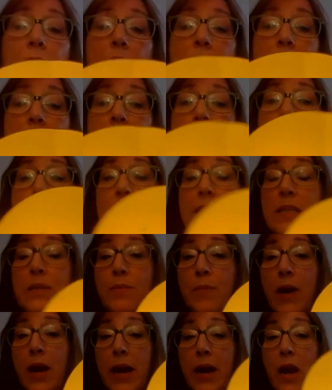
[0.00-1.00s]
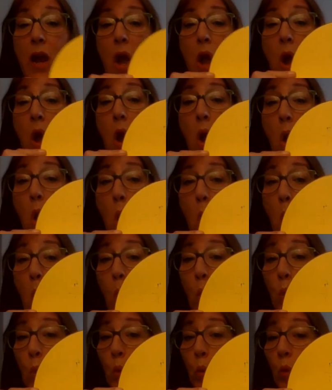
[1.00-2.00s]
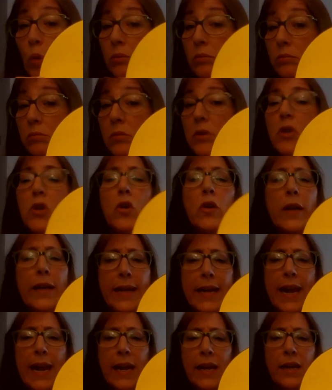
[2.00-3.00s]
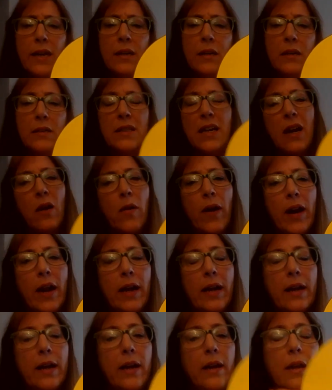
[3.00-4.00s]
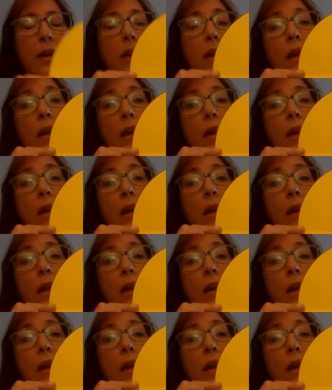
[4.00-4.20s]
this is my whole. Let's call it a cake because I quite like cake.